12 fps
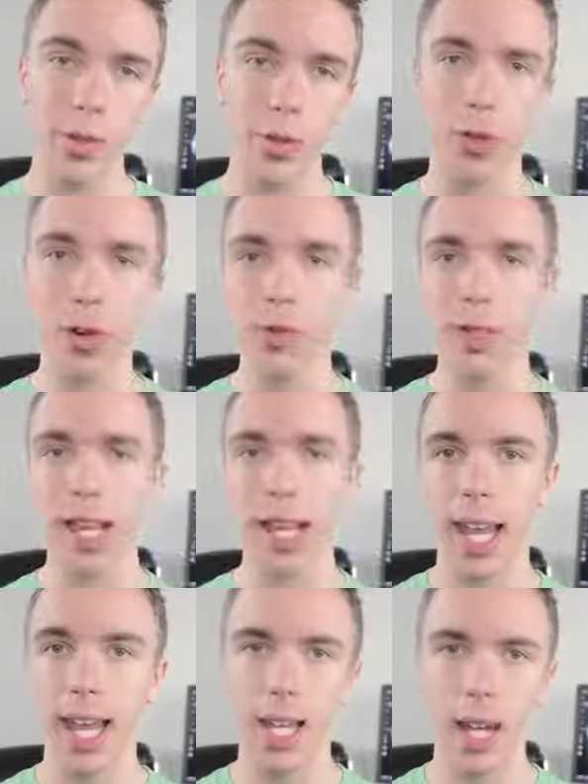with your own
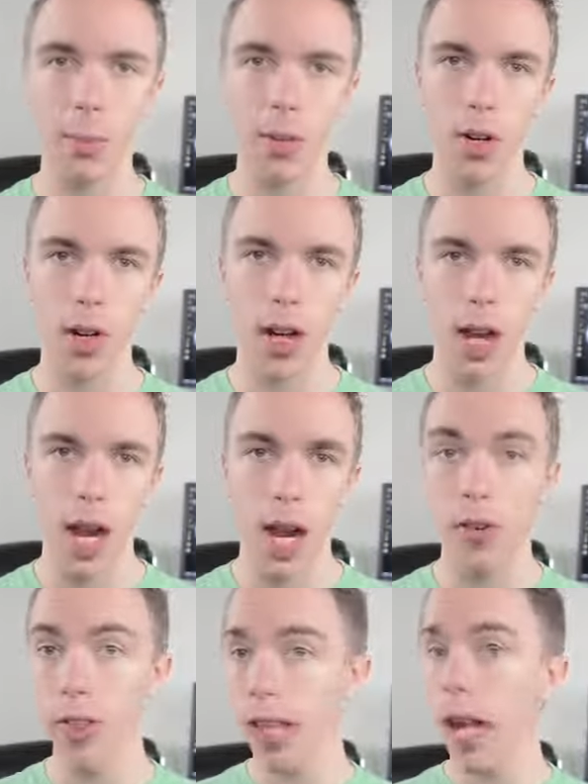dedicated number.
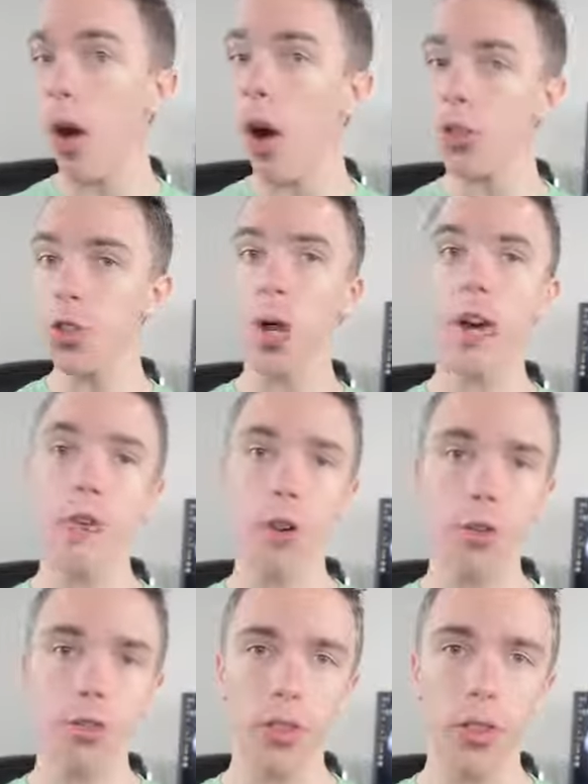However, they now also have phone